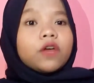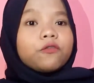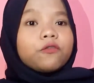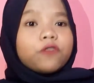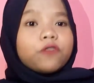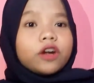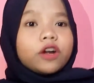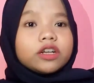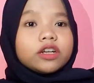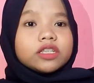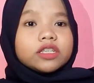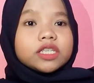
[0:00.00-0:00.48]

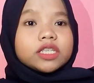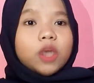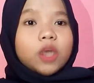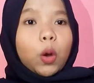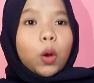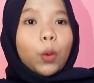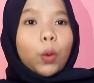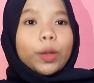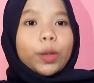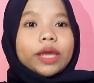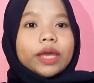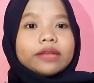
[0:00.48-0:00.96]
First,
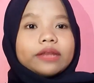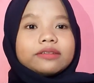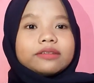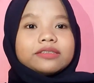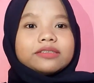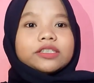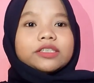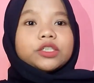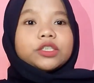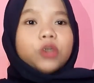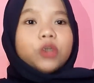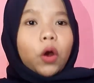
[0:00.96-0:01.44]
with
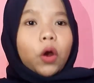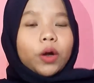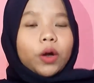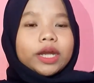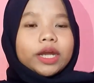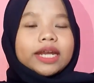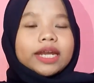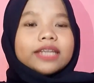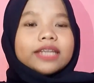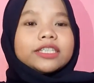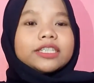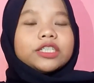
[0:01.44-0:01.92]

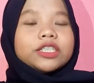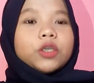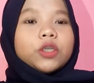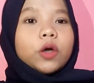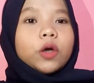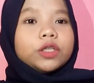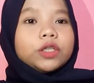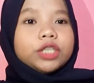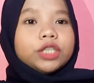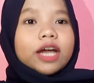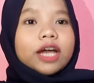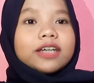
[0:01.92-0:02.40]
coordinated
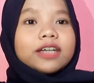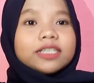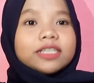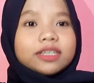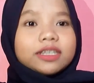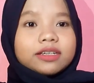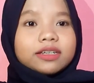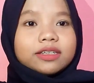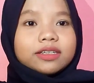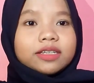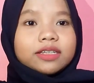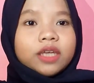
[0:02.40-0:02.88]

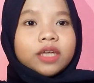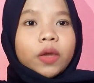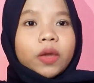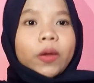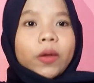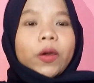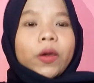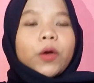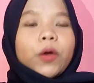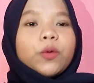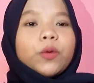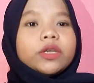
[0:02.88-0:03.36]
conjunction,
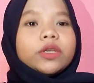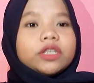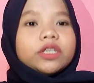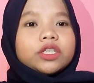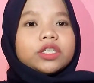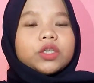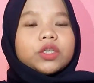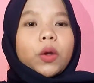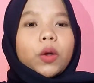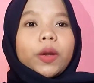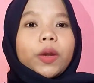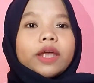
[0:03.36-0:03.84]
which
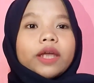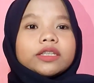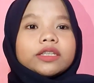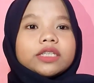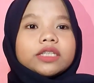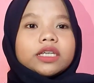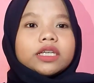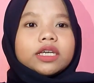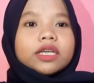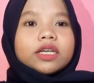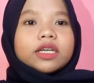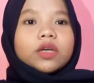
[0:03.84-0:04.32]
is
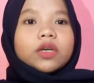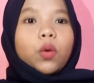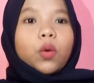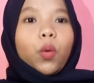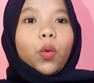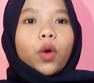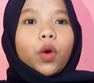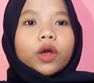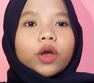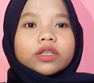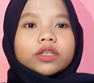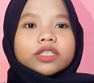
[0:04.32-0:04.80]
connecting
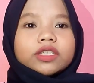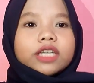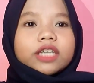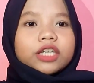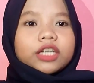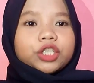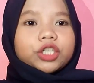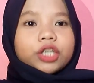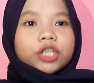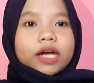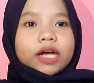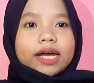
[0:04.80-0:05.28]
words
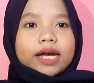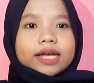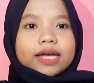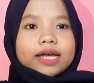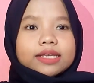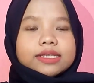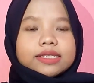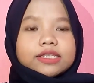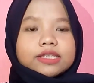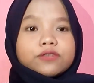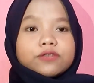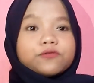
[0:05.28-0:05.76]
such
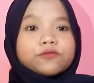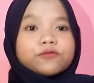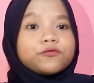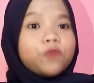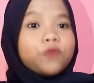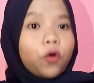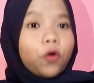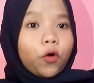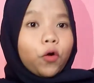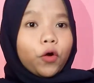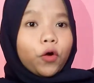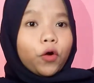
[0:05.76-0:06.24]
as
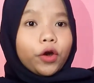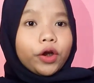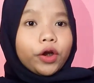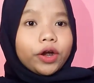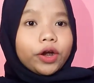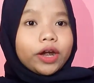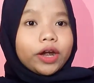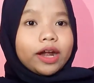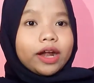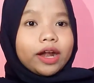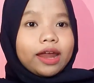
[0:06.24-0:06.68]
for,